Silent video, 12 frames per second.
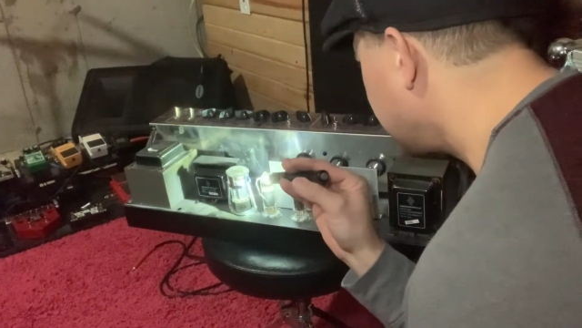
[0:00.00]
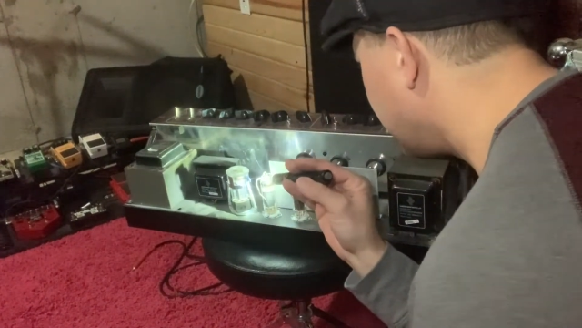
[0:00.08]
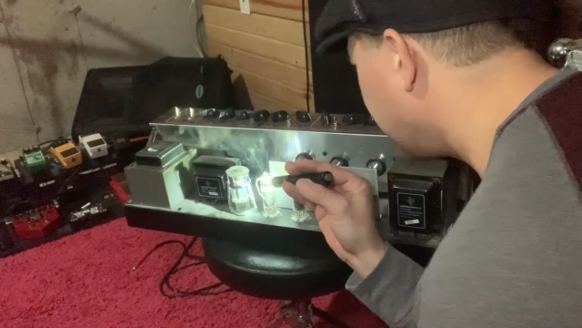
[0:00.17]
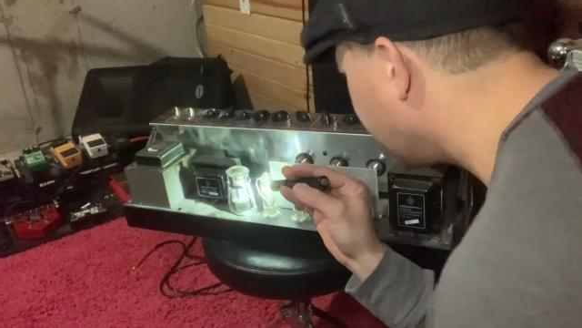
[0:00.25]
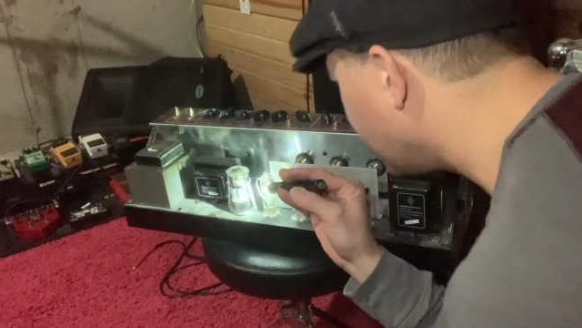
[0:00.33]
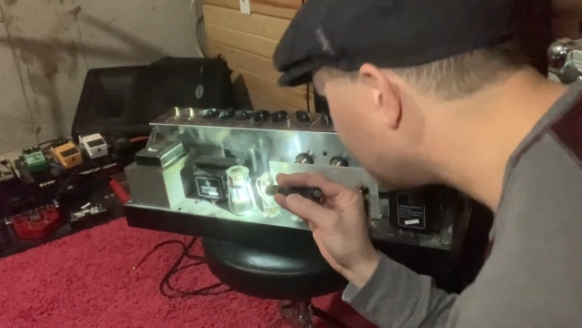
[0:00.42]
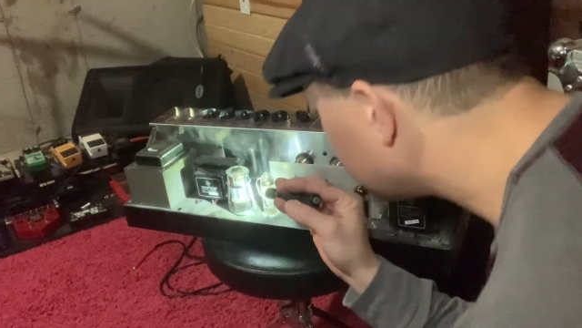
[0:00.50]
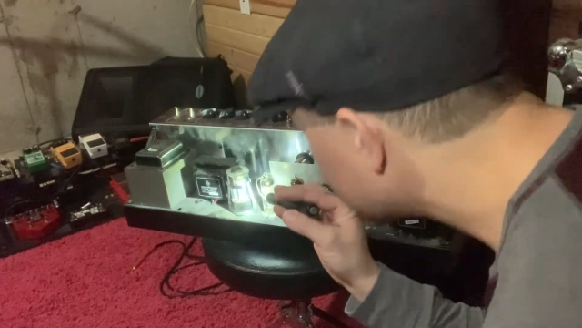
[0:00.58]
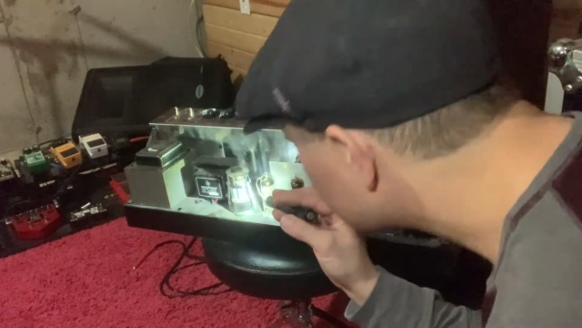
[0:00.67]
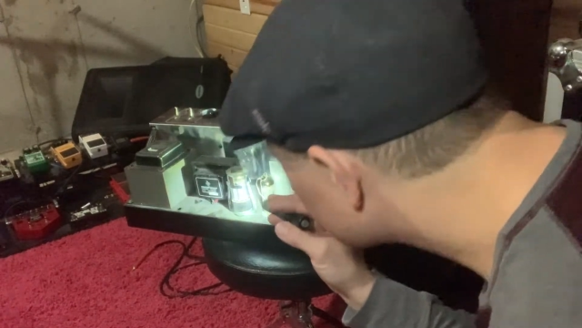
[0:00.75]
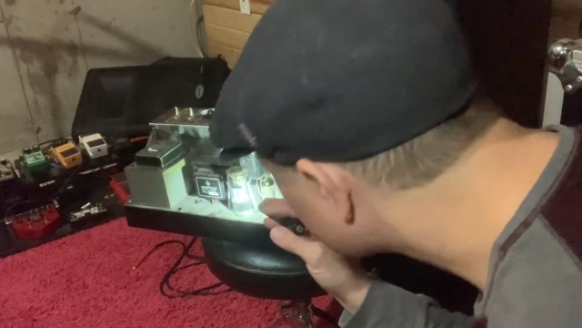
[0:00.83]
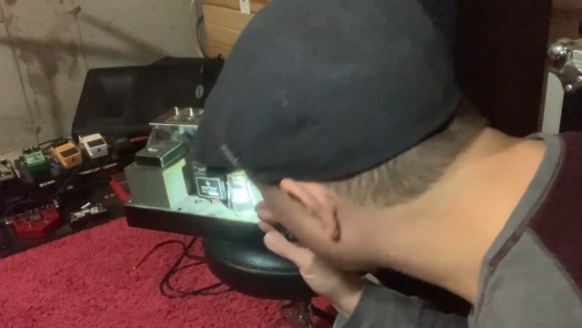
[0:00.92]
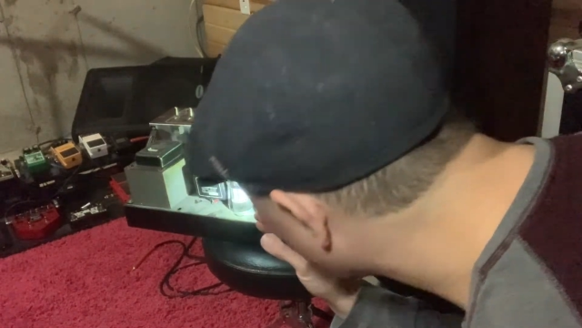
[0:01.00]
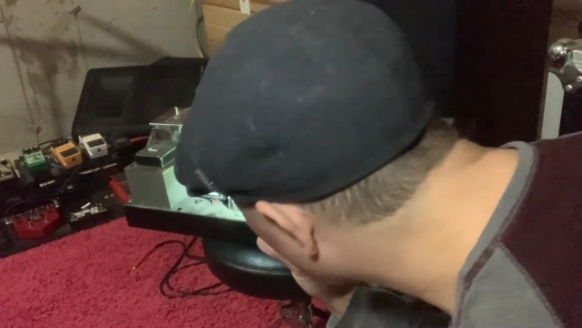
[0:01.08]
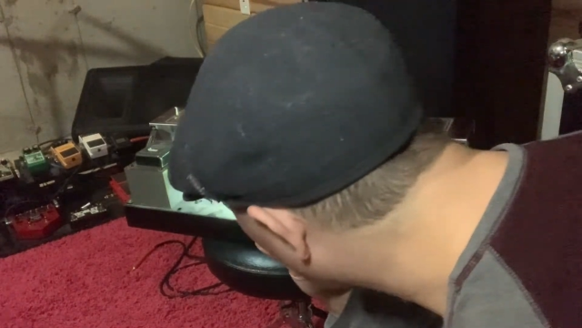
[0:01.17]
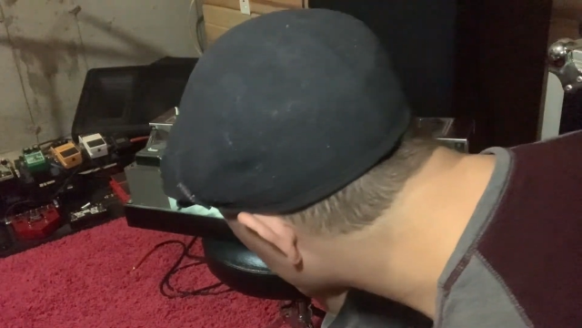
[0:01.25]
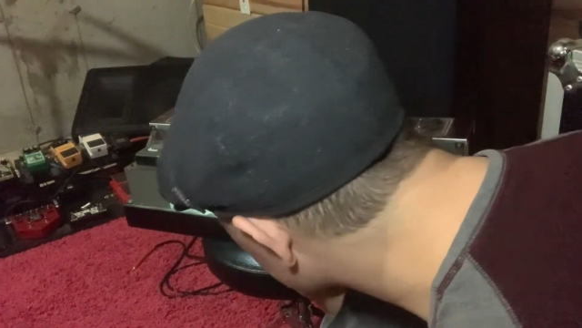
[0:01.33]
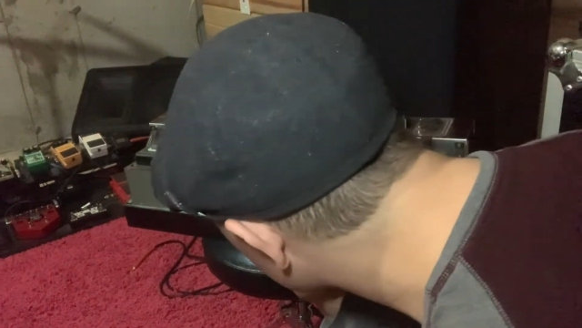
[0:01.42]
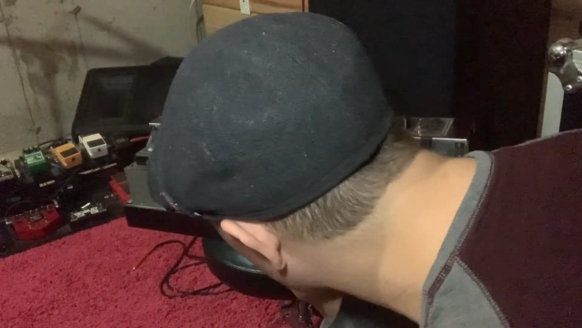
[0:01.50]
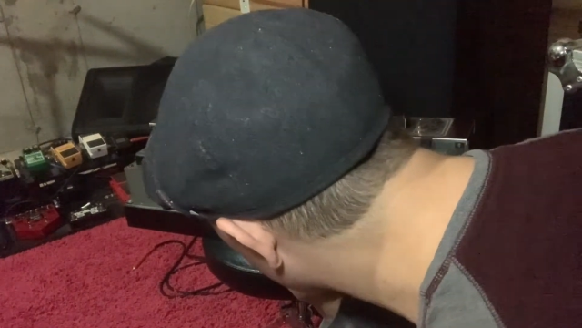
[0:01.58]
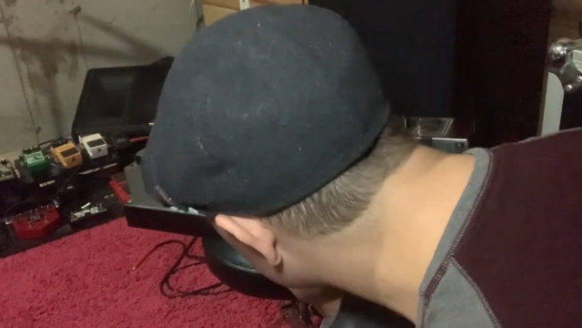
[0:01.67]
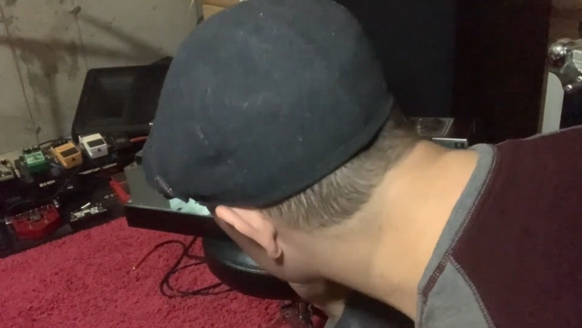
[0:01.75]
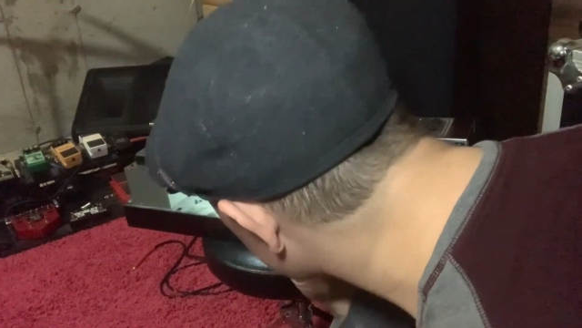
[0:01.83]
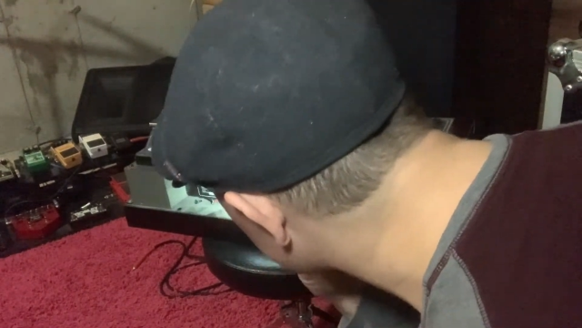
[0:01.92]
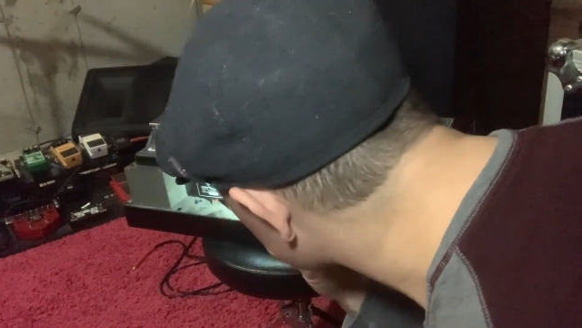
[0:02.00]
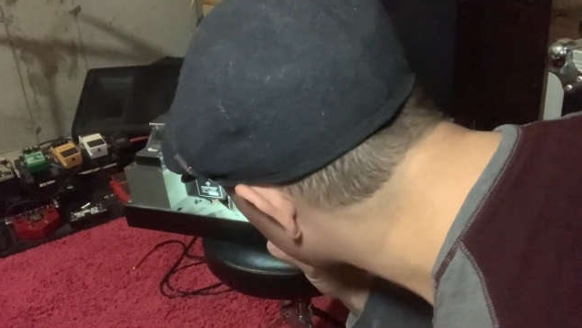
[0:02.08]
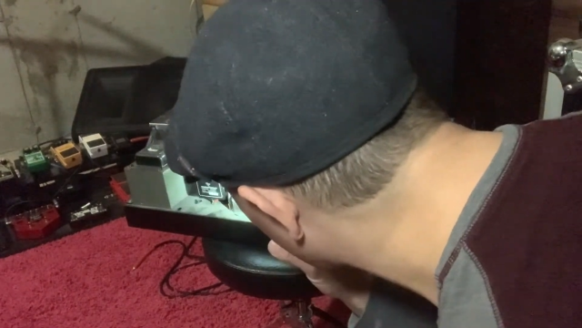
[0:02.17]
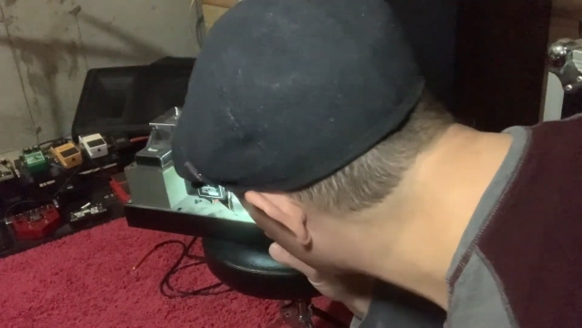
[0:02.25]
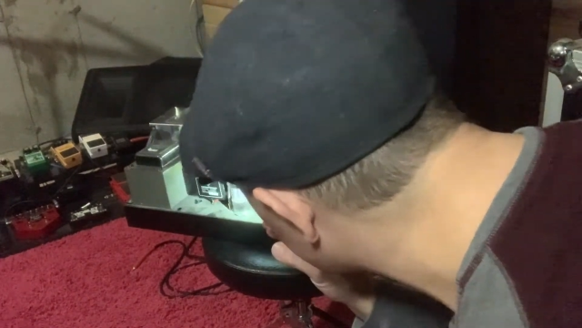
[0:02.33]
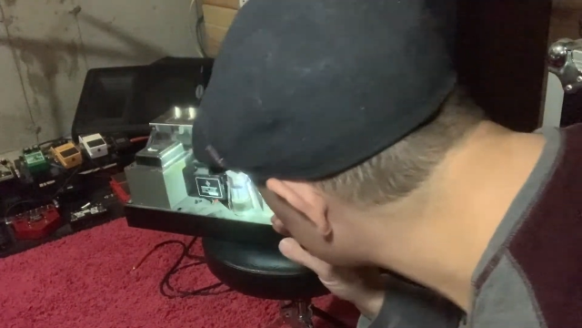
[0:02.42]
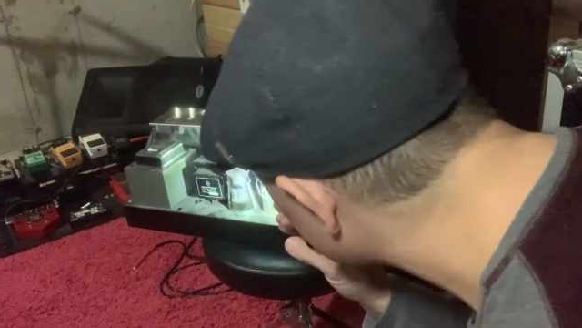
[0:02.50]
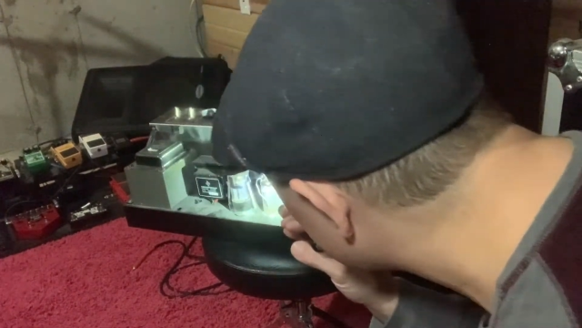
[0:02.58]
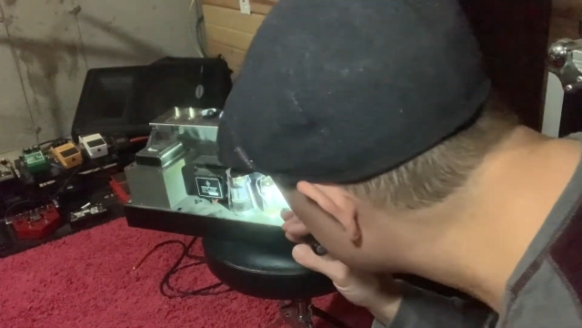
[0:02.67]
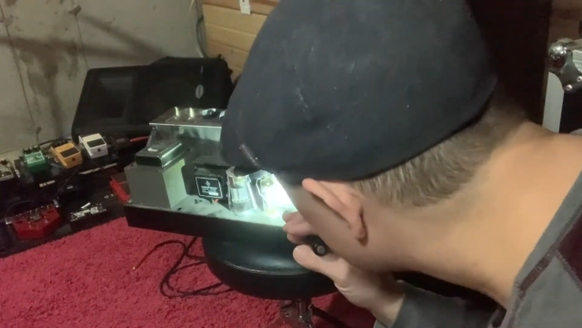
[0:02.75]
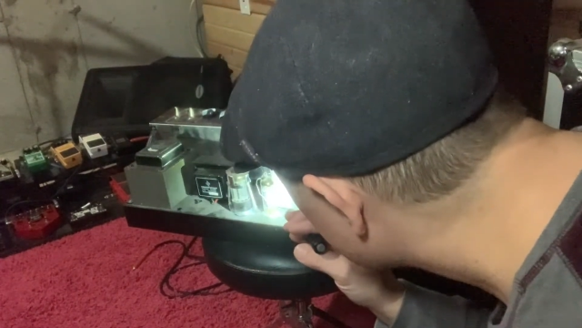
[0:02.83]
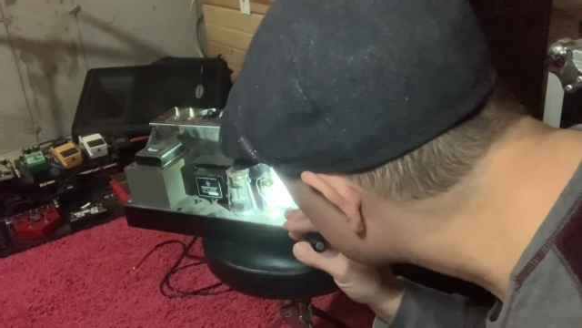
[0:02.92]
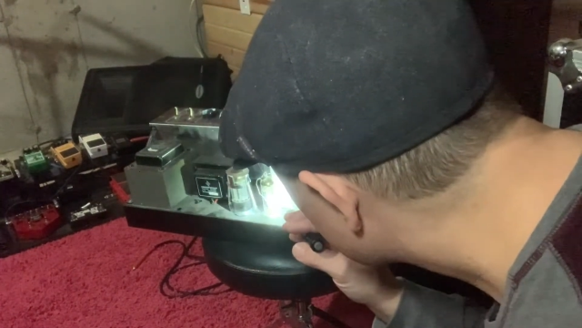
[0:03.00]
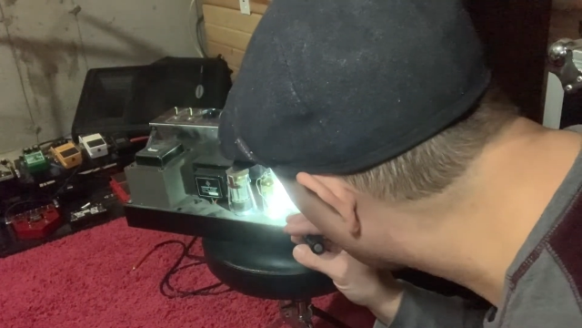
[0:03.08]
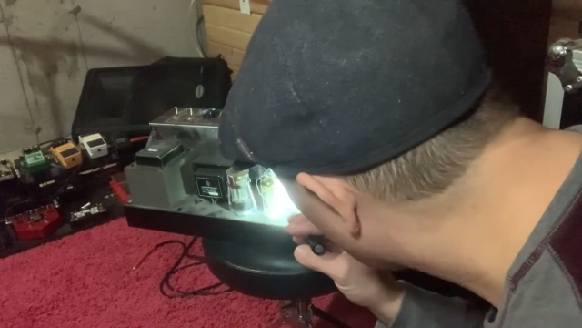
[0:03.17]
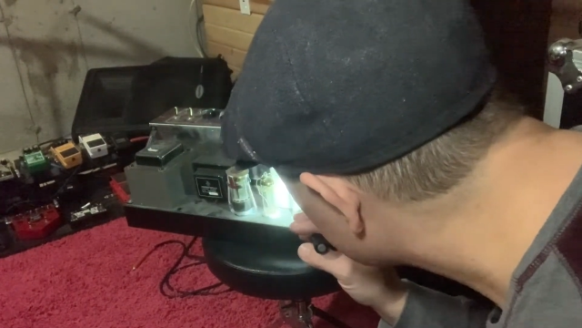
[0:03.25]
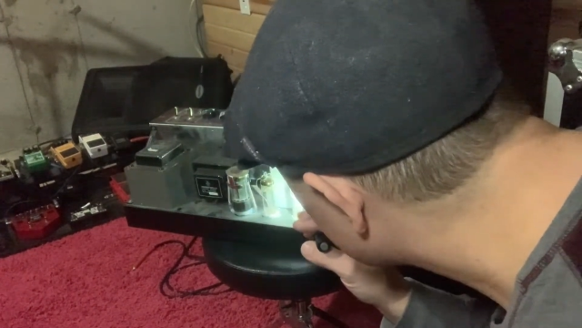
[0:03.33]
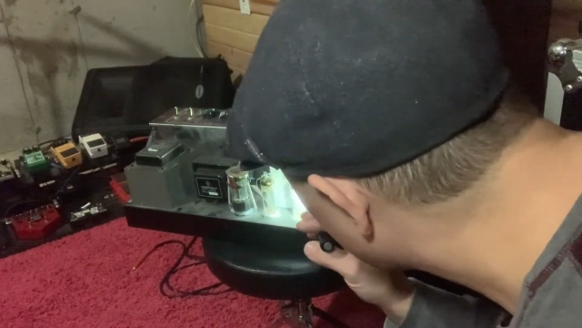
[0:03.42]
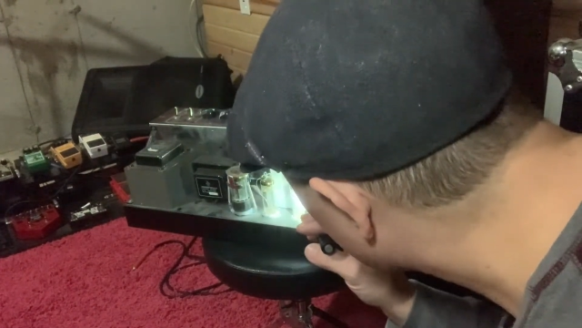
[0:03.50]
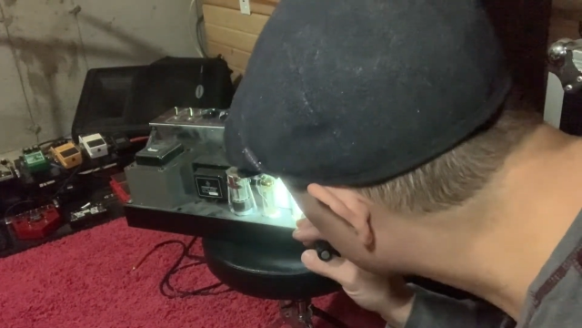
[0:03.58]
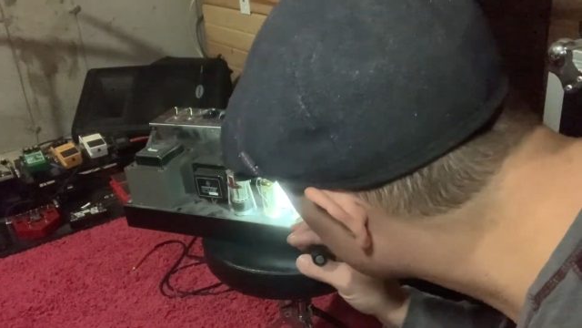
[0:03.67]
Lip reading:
(no speaker visible)